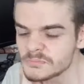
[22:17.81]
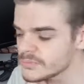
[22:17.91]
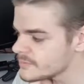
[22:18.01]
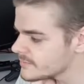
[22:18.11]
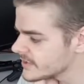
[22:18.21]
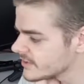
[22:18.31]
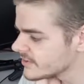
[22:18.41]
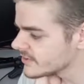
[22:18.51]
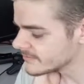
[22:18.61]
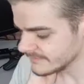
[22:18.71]
Probably
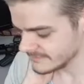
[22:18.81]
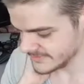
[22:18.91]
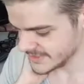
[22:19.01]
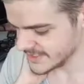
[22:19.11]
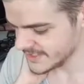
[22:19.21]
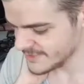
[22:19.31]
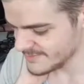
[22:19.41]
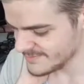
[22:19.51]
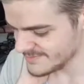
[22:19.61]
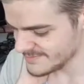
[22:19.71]
not.
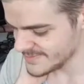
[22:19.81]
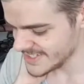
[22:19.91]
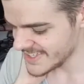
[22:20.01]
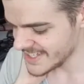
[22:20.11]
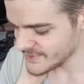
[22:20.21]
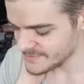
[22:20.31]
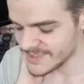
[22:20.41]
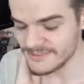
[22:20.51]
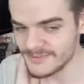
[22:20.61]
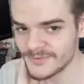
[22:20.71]
But yeah, that got
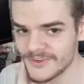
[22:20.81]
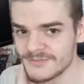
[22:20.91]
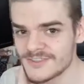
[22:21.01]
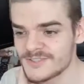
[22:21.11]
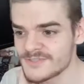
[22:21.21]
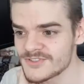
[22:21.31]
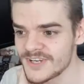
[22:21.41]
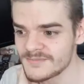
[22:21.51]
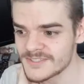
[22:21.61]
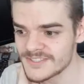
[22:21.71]
me quite a few
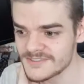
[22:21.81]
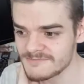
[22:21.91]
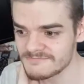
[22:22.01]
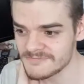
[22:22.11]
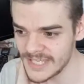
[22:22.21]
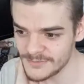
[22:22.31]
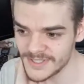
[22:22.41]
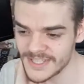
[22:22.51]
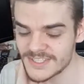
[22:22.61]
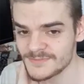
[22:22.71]
subscribers and helped me
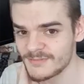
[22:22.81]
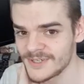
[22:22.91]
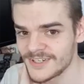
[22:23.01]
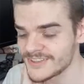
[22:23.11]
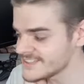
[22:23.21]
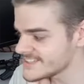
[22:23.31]
get to my mark.